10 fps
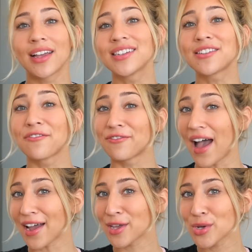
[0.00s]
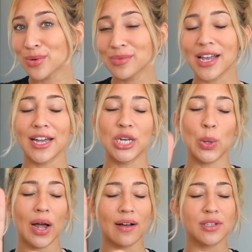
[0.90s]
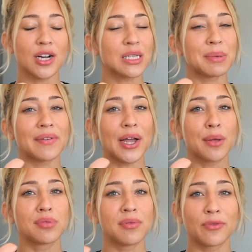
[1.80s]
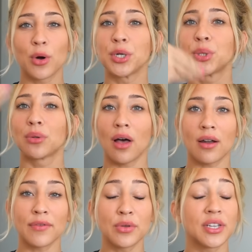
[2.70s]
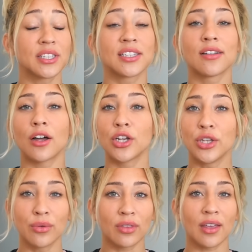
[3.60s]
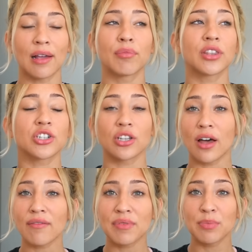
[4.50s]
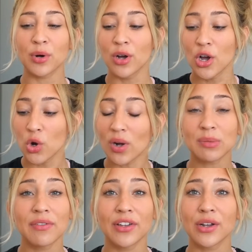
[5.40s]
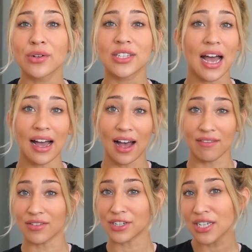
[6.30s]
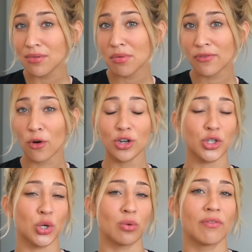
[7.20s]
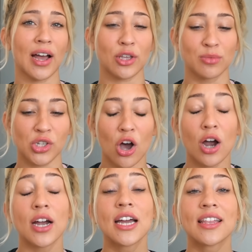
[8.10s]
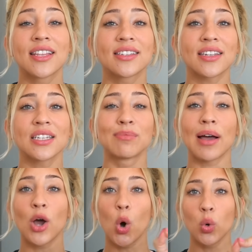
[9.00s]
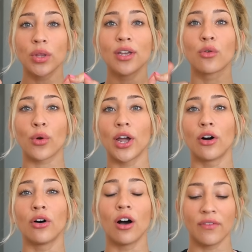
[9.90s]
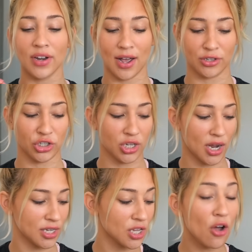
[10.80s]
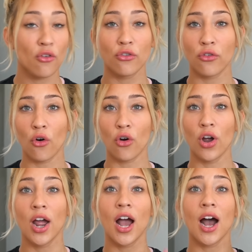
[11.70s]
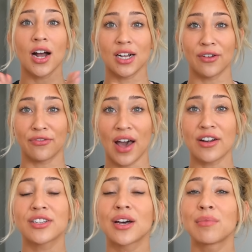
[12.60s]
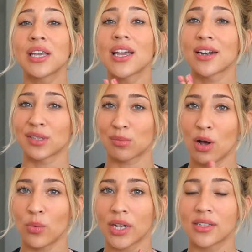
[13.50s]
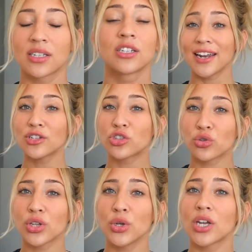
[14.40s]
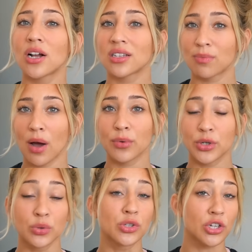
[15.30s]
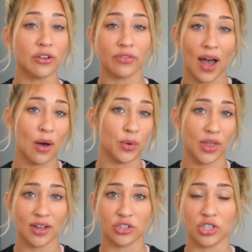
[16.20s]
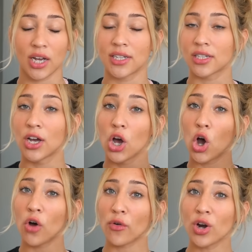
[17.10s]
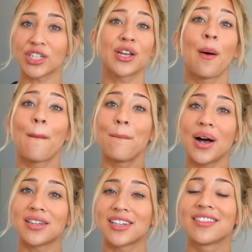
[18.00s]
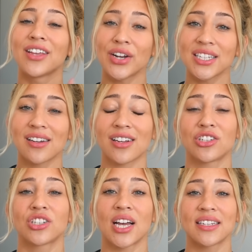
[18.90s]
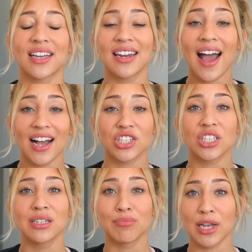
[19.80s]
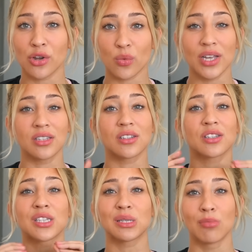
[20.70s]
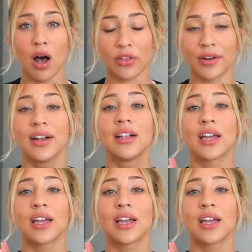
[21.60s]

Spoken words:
is vacuums. I know I have talked about vacuums before. To a lot of you, this is not a new thing, but there's a lot of people who watch my videos that have never seen me before, don't know what vacuums are. This is my holy grail of an exercise for a flatter tummy and a small waist. It is true that you cannot spot reduce your fat with exercise, of course, but there is an exercise that can actually make your waist smaller.